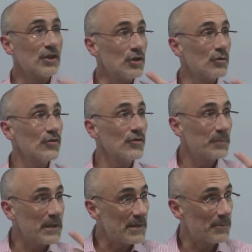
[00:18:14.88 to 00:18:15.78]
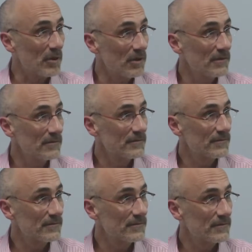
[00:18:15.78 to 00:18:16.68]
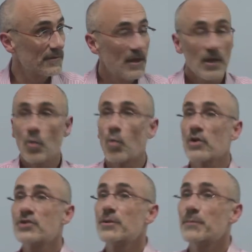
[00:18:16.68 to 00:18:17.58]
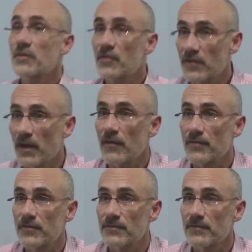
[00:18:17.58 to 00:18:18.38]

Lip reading: use people, worship yourself.